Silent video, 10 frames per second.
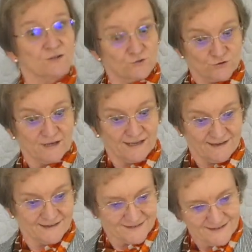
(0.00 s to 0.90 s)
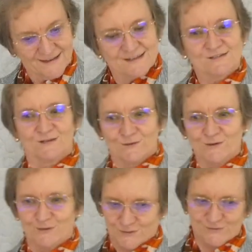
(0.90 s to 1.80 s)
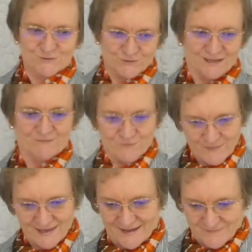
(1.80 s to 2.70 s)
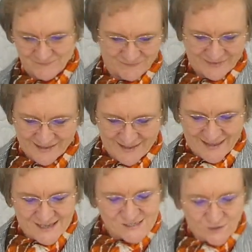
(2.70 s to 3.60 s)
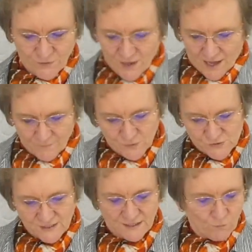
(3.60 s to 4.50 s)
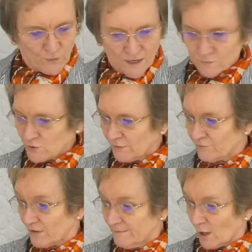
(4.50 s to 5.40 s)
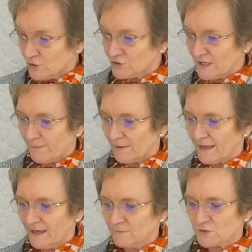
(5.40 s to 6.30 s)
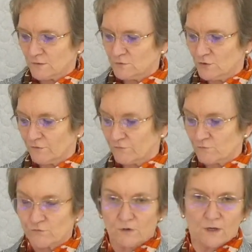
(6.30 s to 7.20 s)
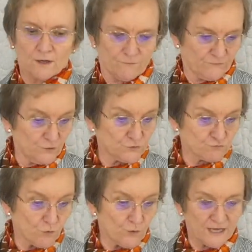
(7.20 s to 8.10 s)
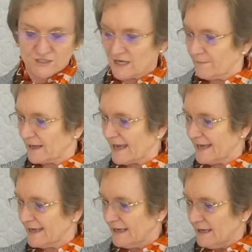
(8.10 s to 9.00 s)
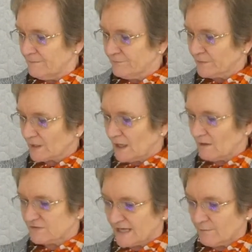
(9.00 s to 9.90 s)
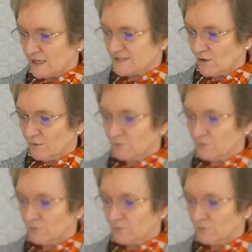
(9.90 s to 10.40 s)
a tree in it. So you can use a tree from here. So I'm using, when I'm doing free motion applique, so I'm doing a uh, fused raw edge applique, I've set my sewing